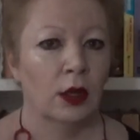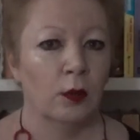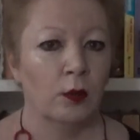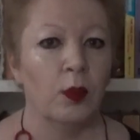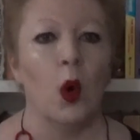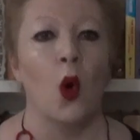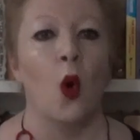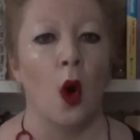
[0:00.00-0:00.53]

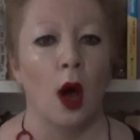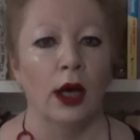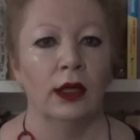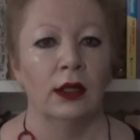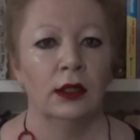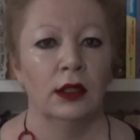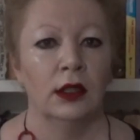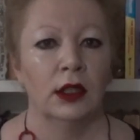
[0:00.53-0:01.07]
poor,
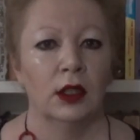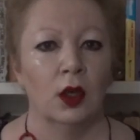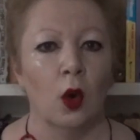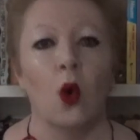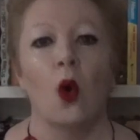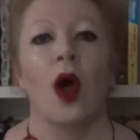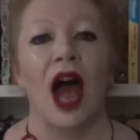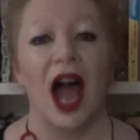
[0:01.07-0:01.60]

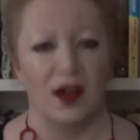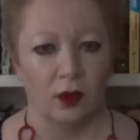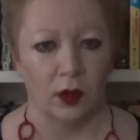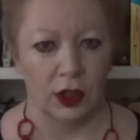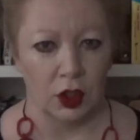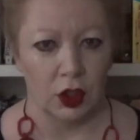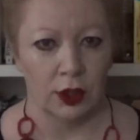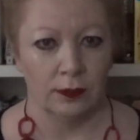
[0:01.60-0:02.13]
or
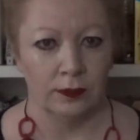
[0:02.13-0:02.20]
average,